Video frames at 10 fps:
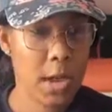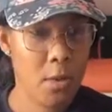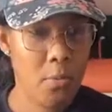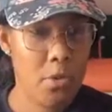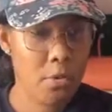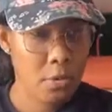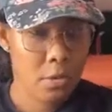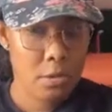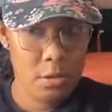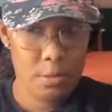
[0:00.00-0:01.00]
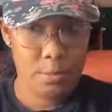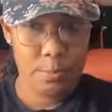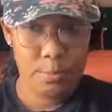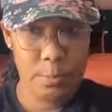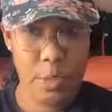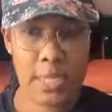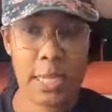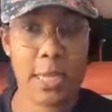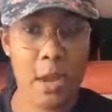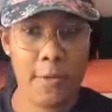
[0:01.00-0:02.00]
I will once
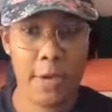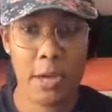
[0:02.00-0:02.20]
I get off,